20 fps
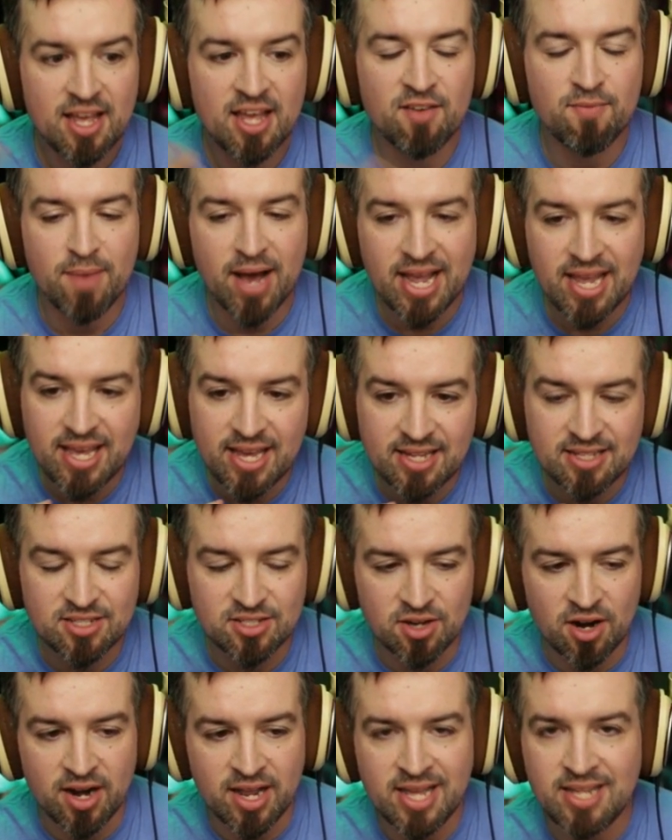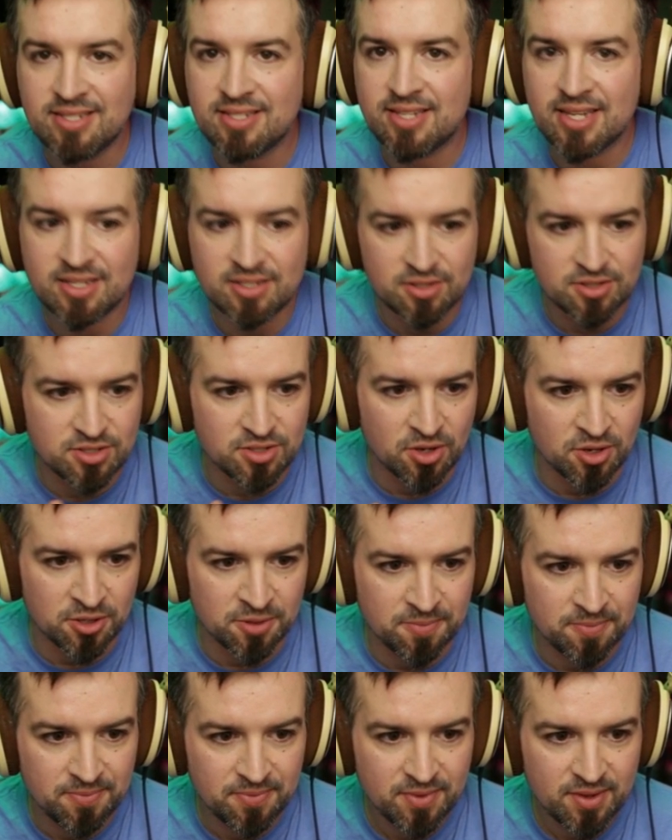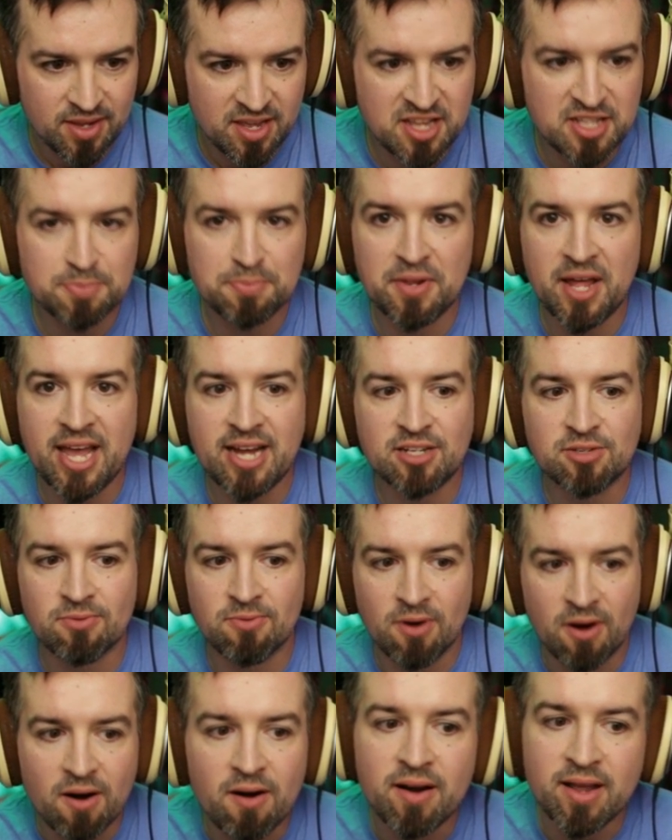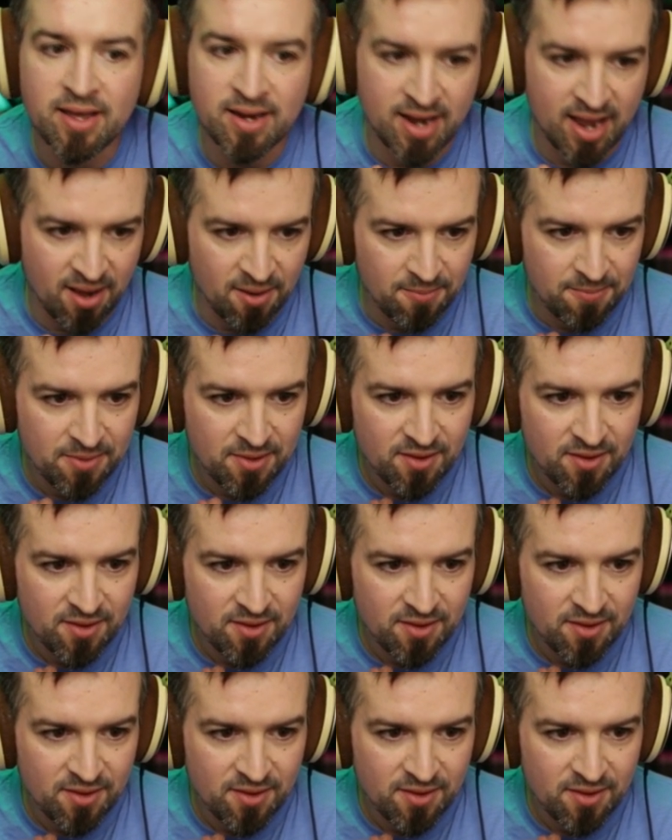If my kid start, he's six years old. He's playing Terraria now.